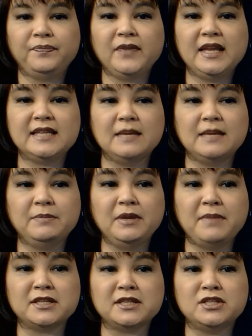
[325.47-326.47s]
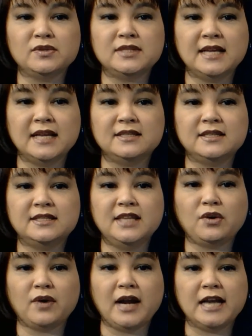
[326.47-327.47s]
It simply makes no sense to see
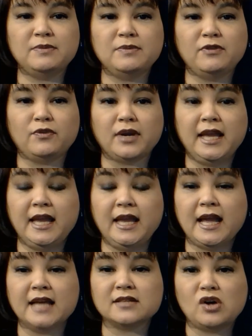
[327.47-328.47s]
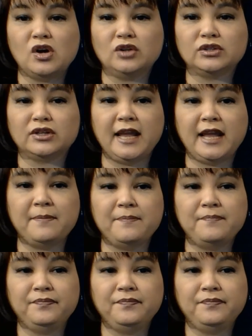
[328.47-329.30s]
Christ before he has called our name.